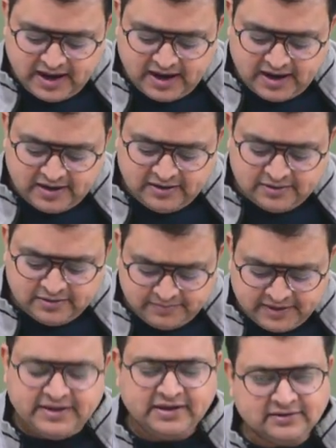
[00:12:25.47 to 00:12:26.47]
And
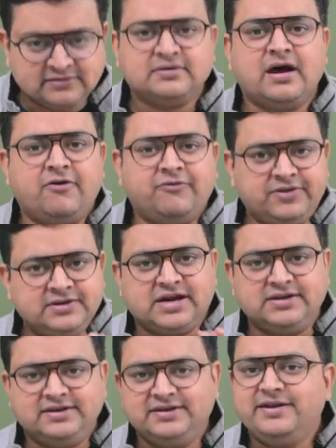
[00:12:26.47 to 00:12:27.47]
but yes, after
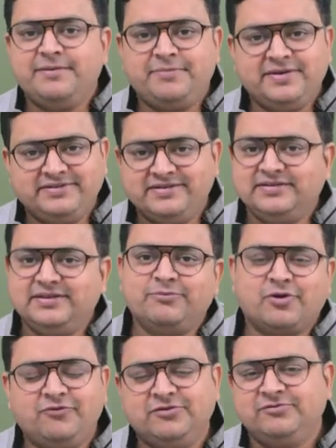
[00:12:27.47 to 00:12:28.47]
charging the depreciation, the
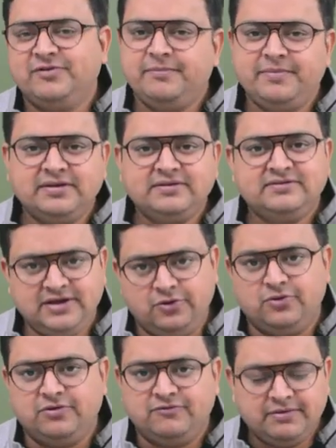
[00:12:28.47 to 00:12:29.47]
profits will remain
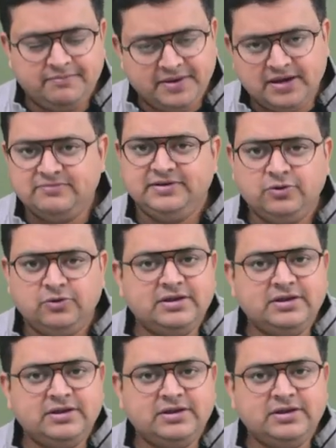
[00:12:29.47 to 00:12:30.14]
zero, will become zero.